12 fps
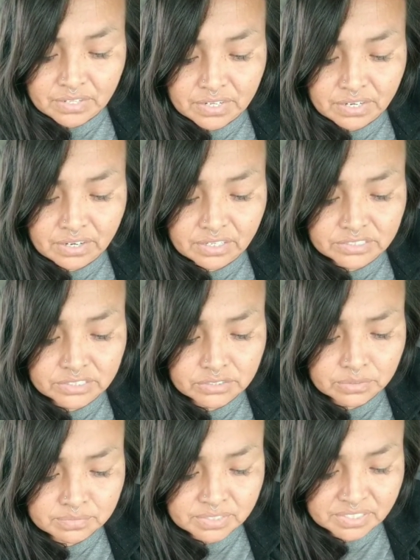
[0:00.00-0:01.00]
There are
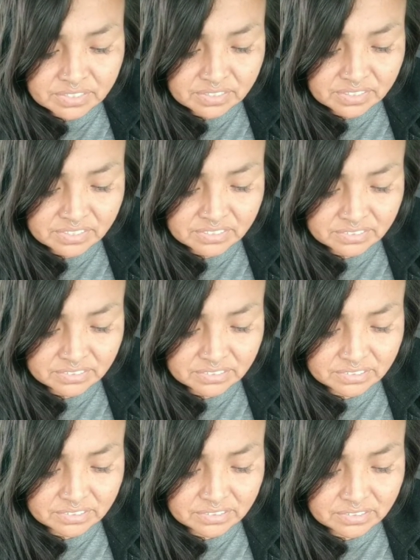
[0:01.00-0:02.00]
so many
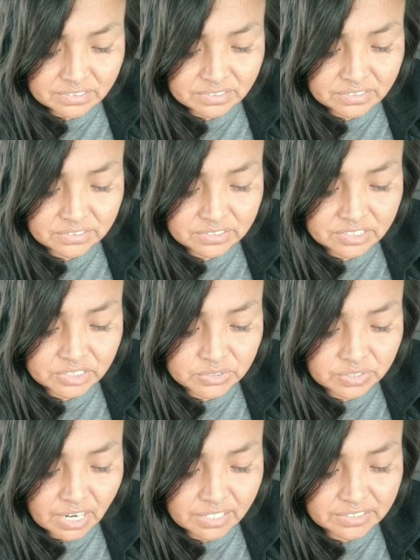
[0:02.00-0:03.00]
things to
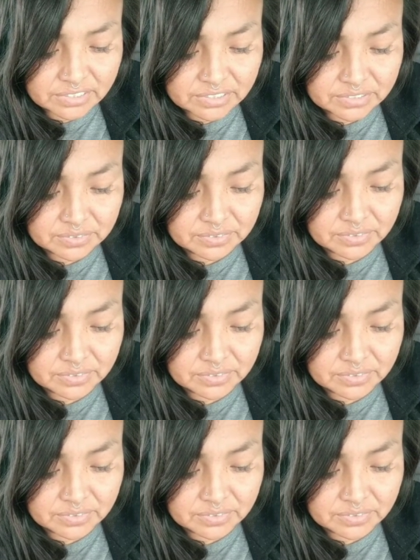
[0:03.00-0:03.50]
distract you.